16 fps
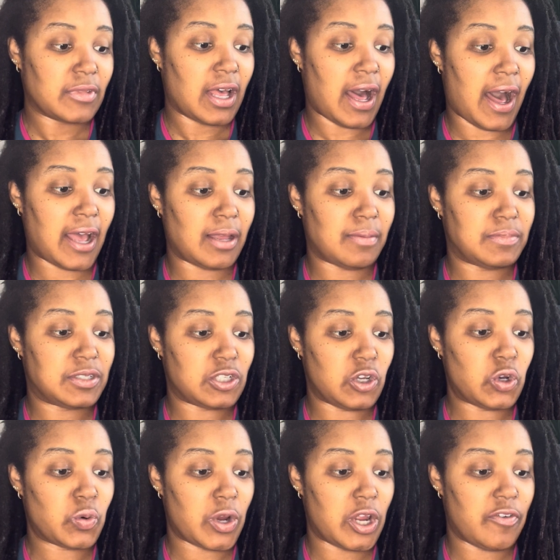I am so
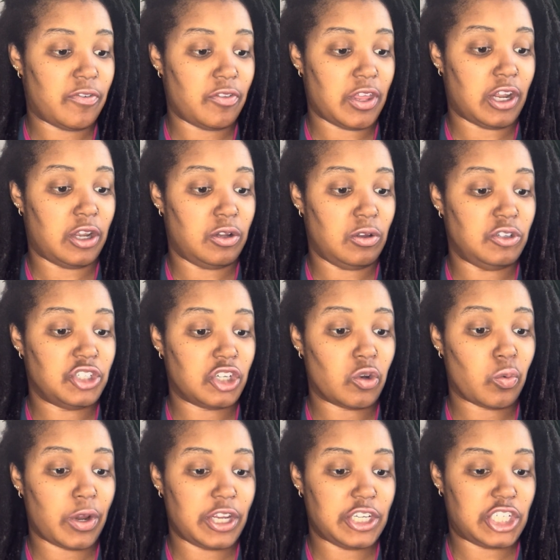grateful that a new
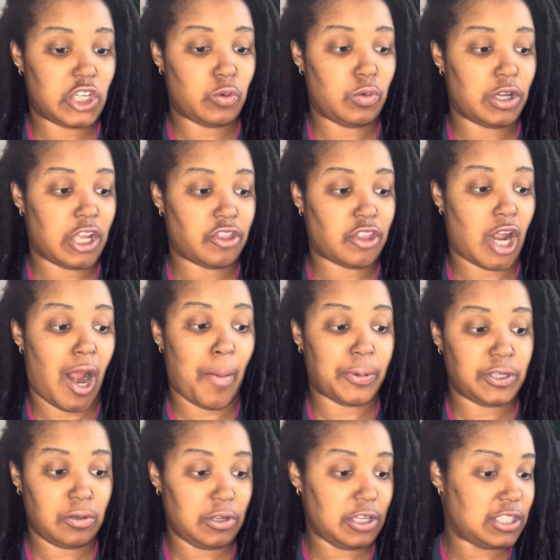generation will get the
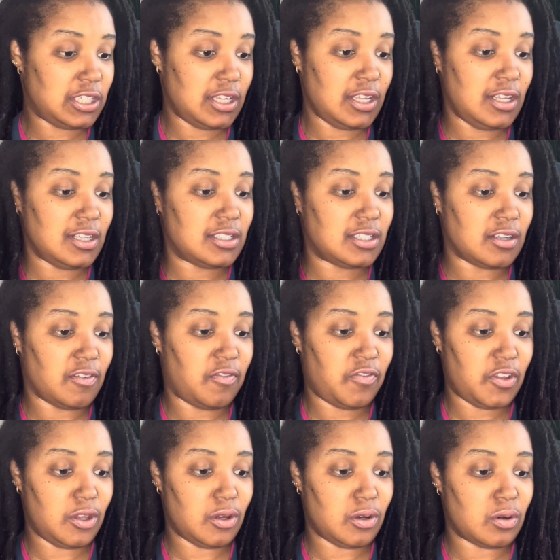opportunity to
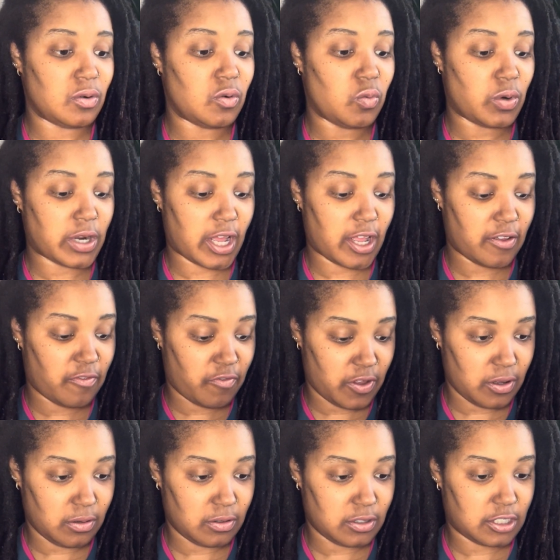feel what I
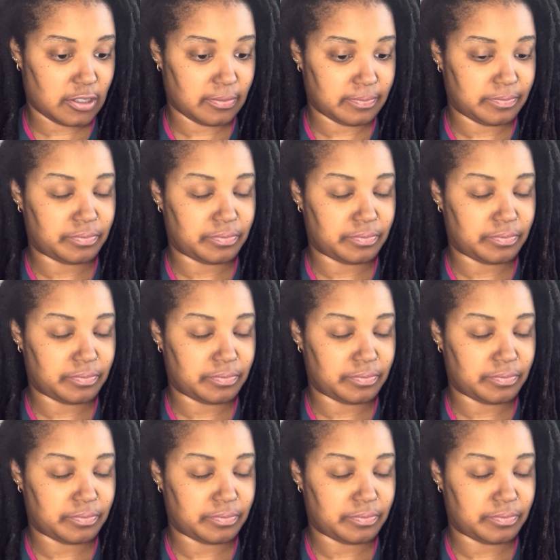felt.